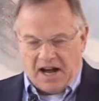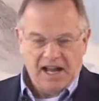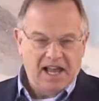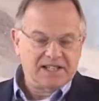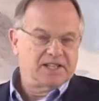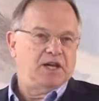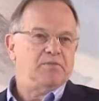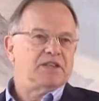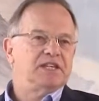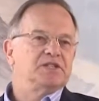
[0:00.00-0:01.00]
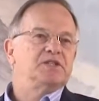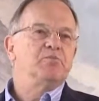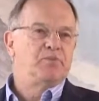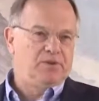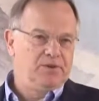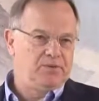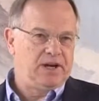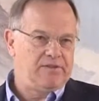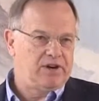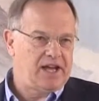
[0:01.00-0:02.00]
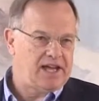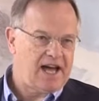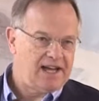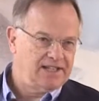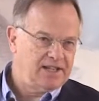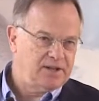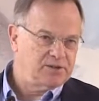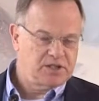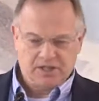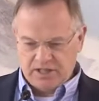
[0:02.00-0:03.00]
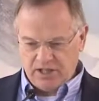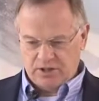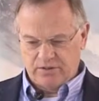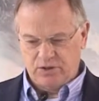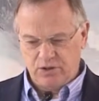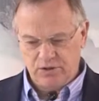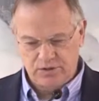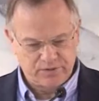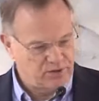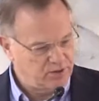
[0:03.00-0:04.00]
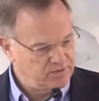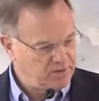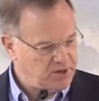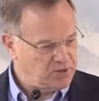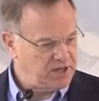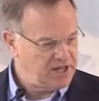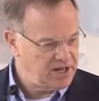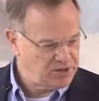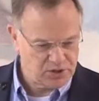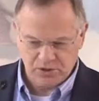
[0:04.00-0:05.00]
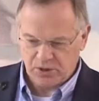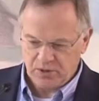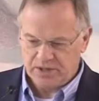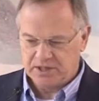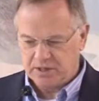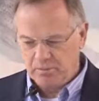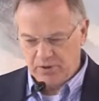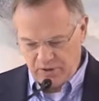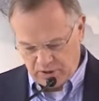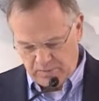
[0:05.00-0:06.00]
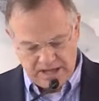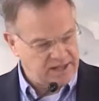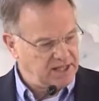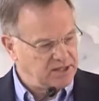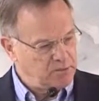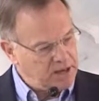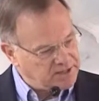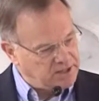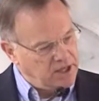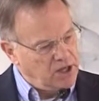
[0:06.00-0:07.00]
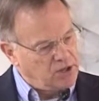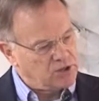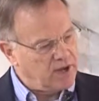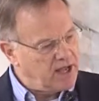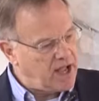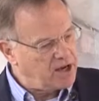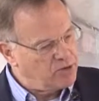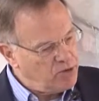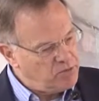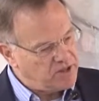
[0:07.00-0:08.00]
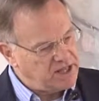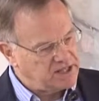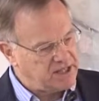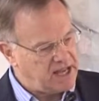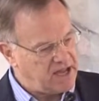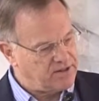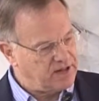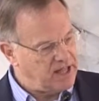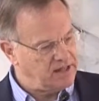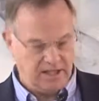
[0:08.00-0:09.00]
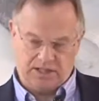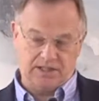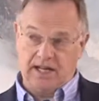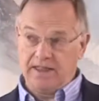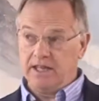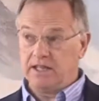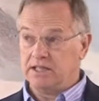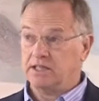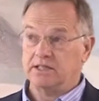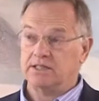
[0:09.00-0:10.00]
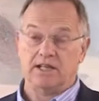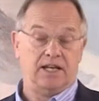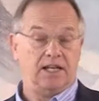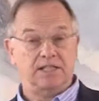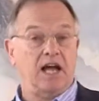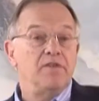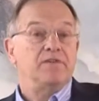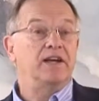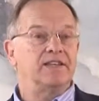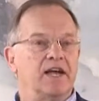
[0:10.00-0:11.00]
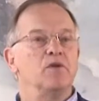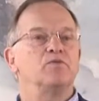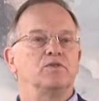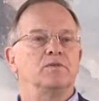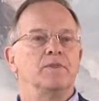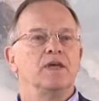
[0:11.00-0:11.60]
I like to keep things simple whenever I can. I was a teacher of students for about 20 years or so, and the simpler you can make things, the better. So I, I group things together like this, and I think this is, at least I find it helpful.